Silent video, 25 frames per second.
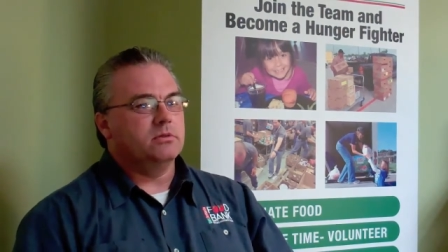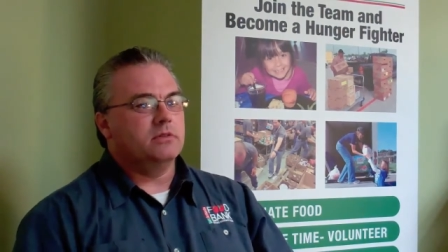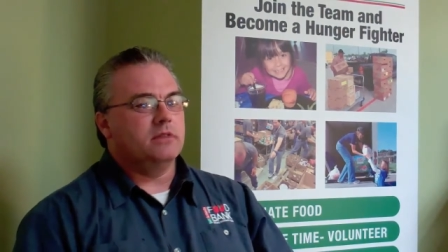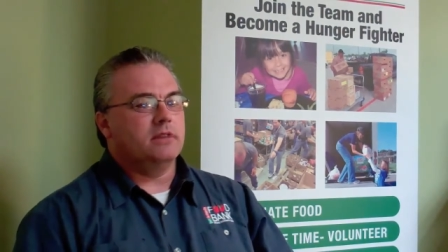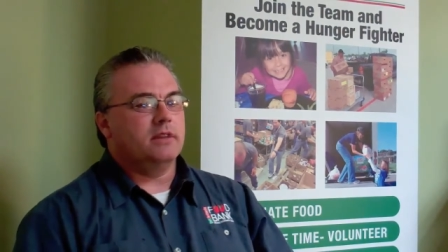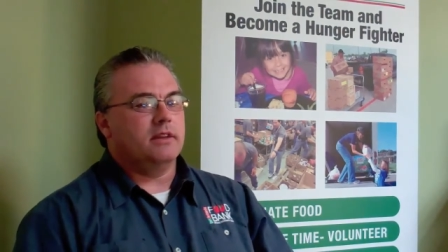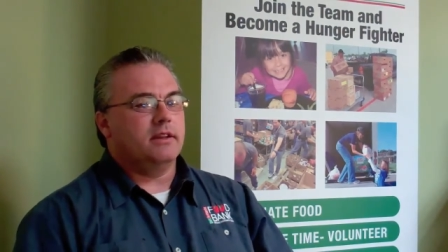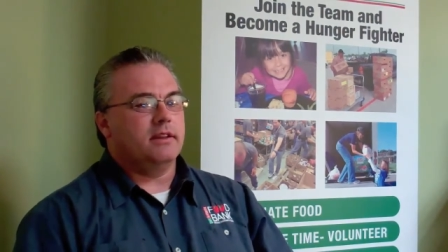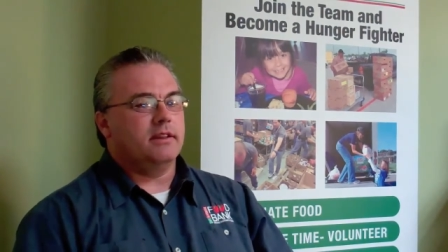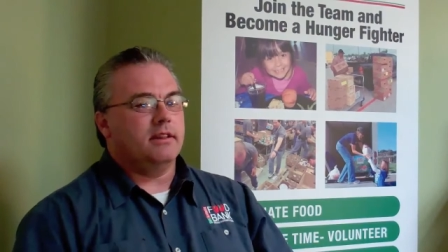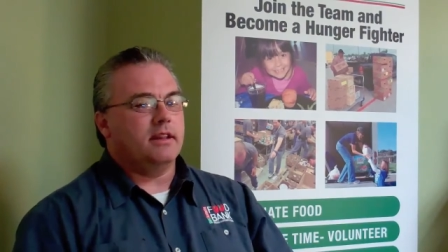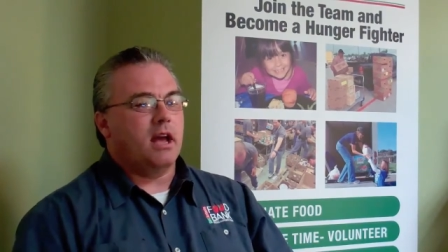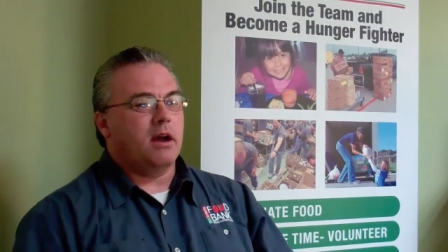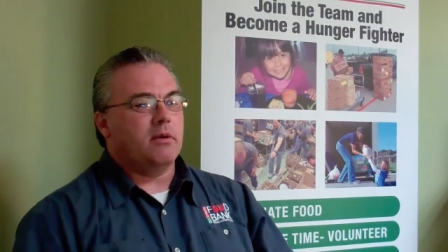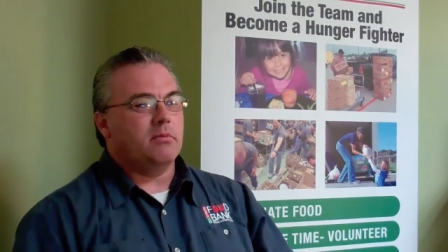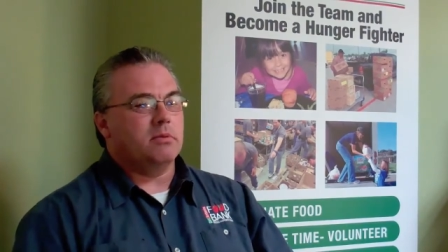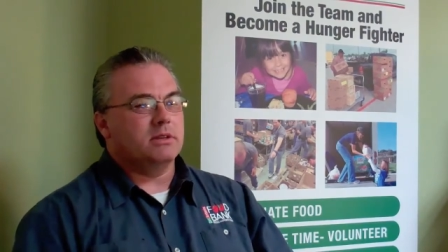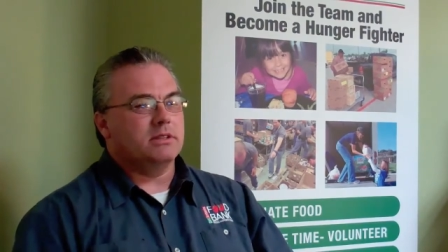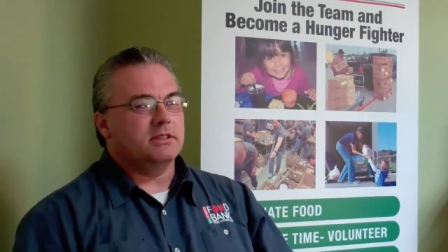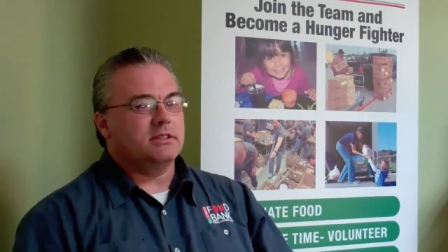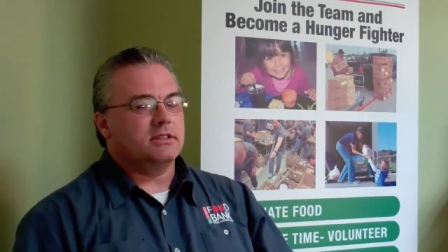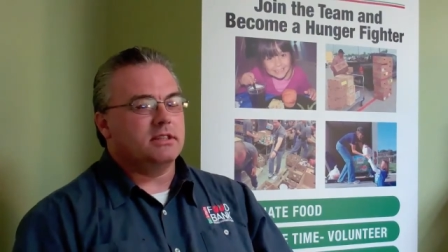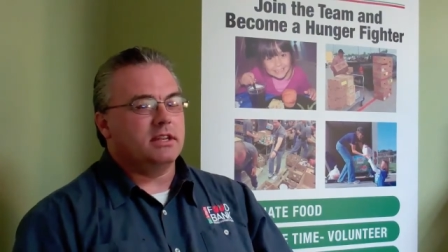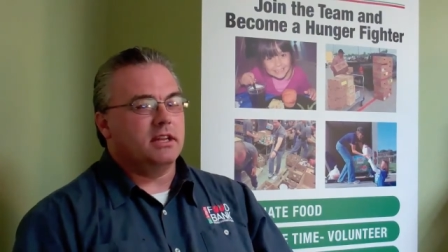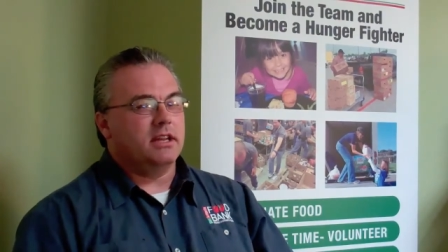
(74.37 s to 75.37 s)
Uh, that
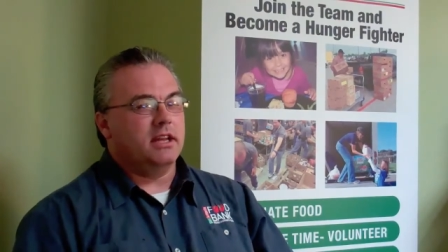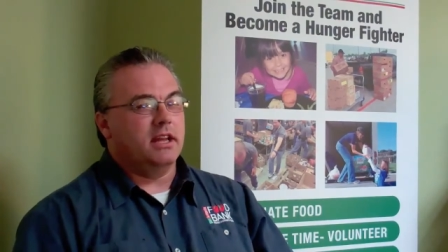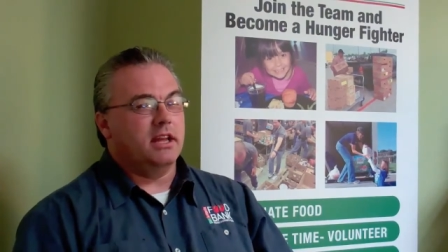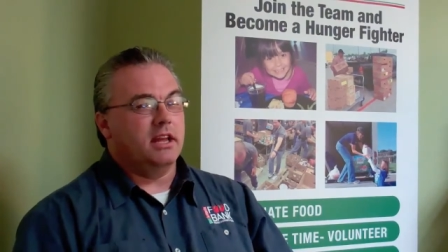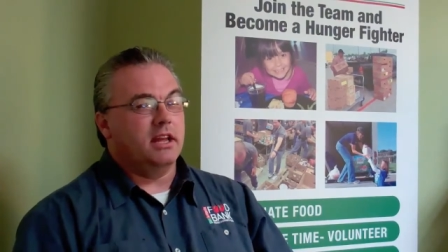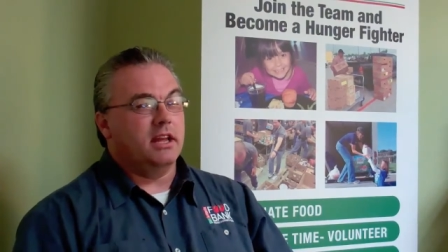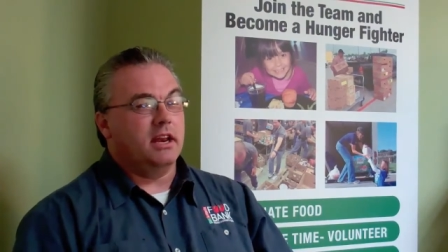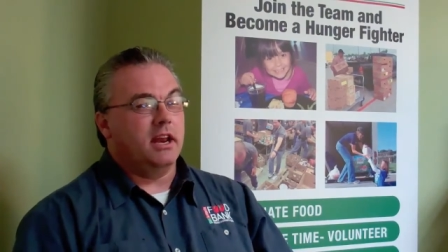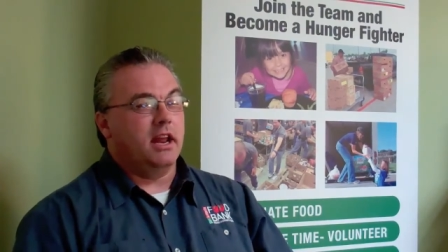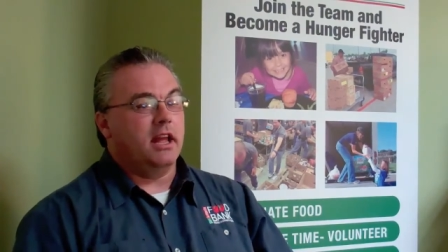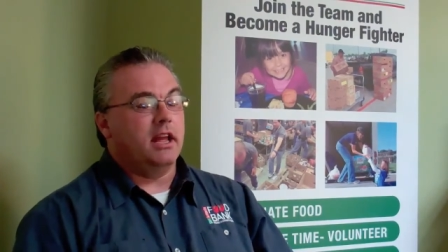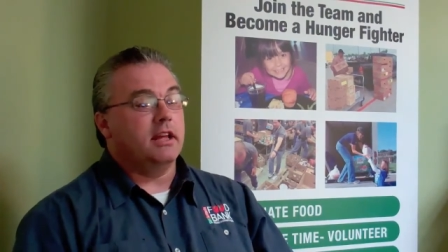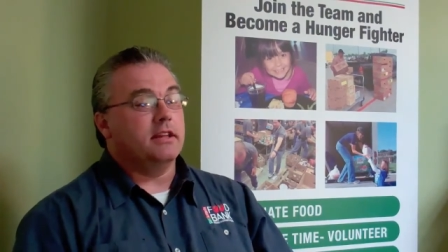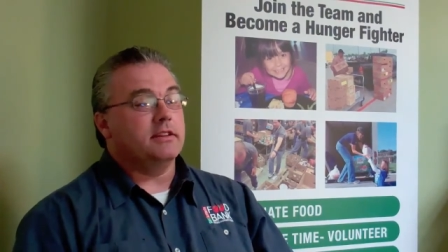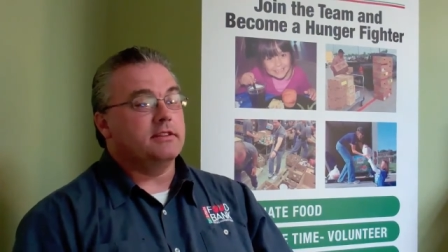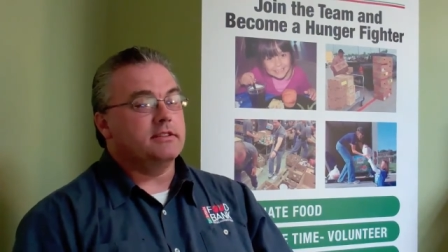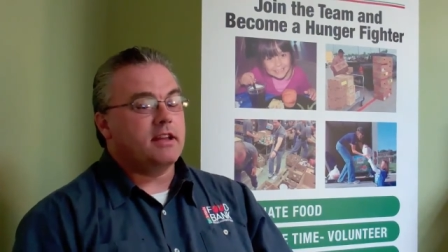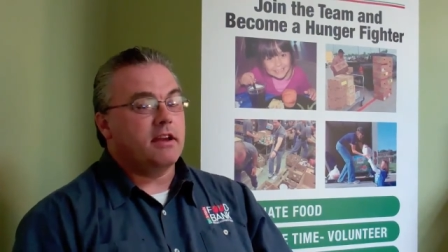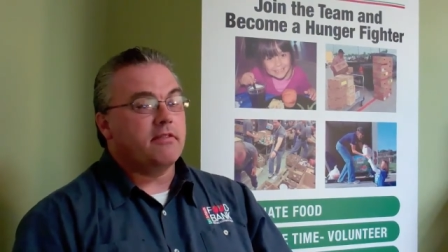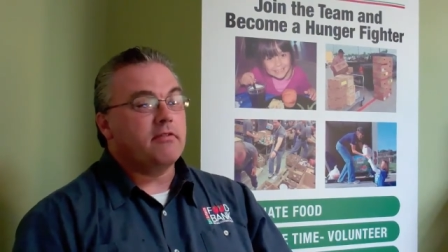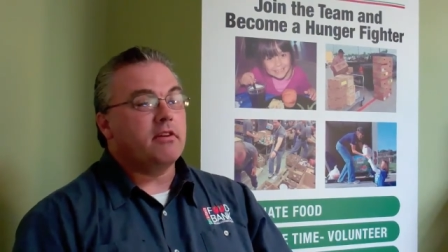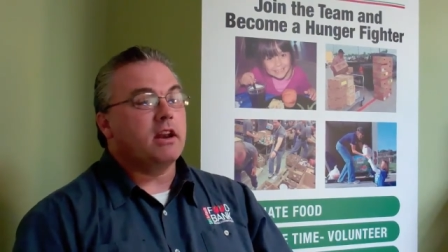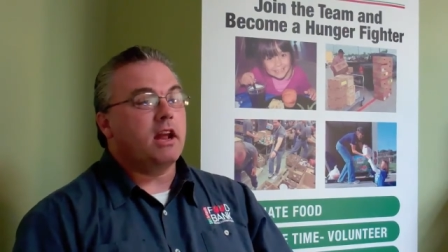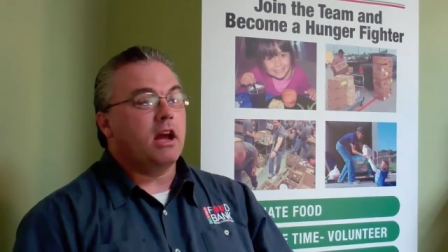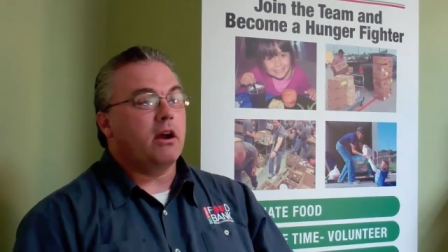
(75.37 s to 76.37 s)
was in a
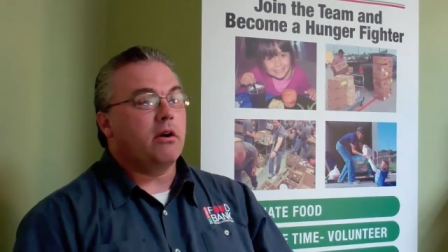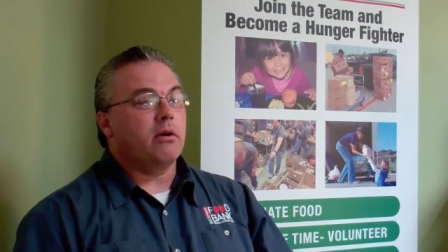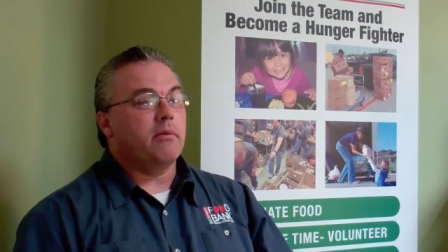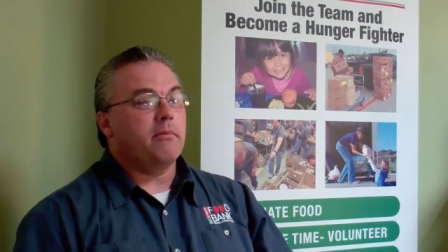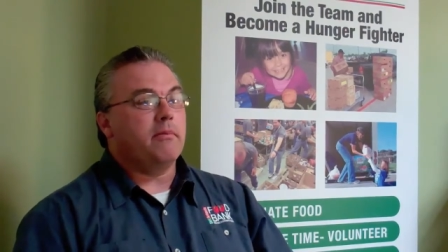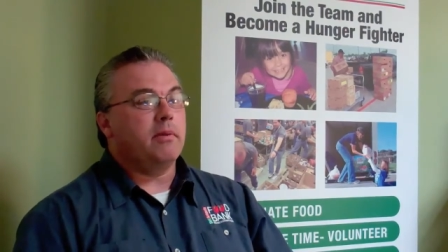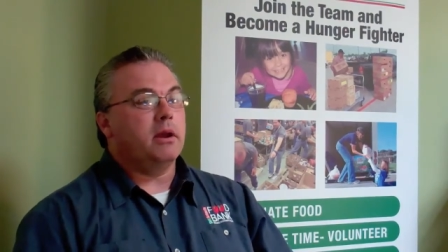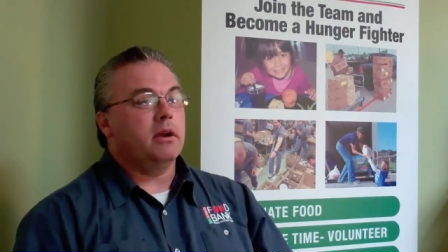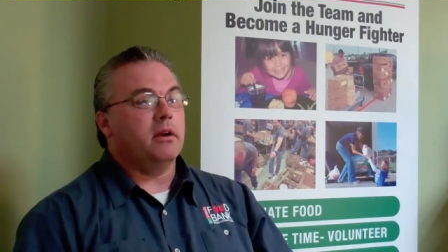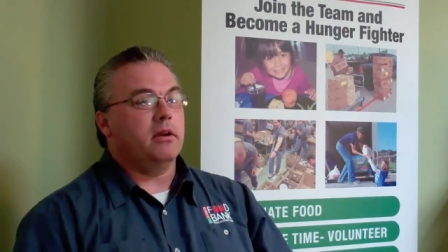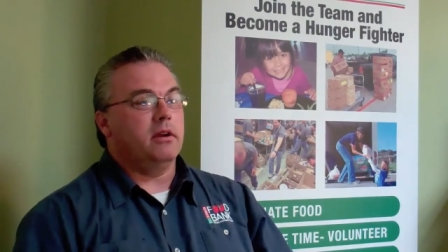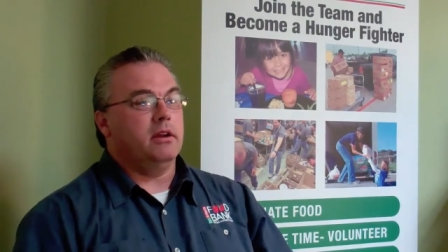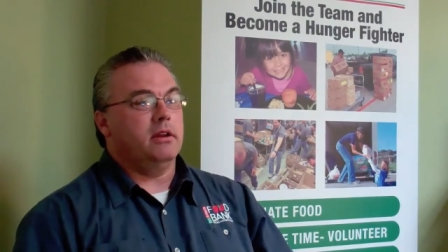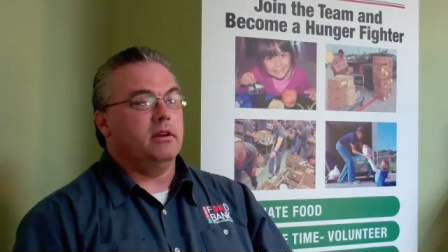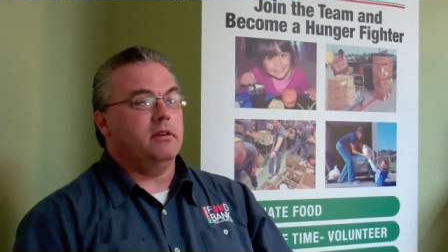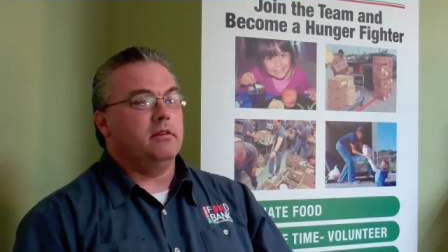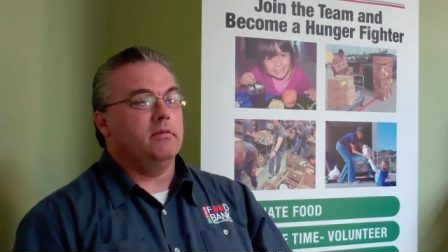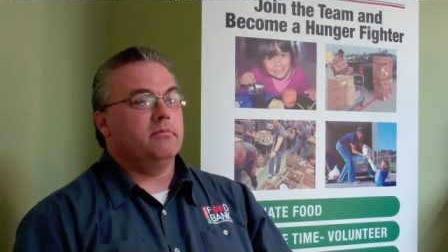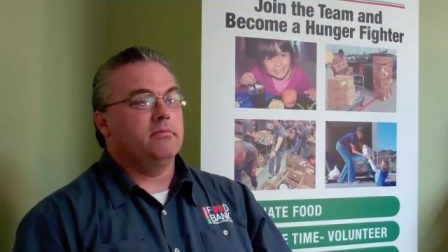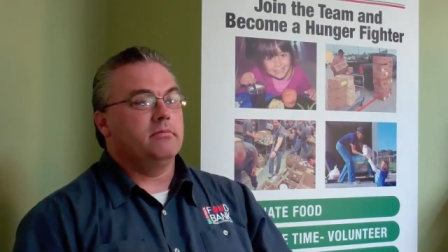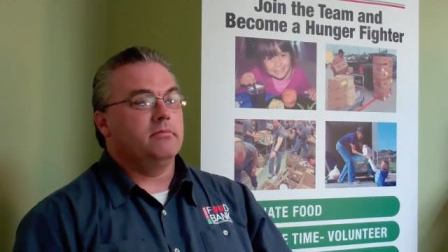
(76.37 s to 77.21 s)
seven-hour period.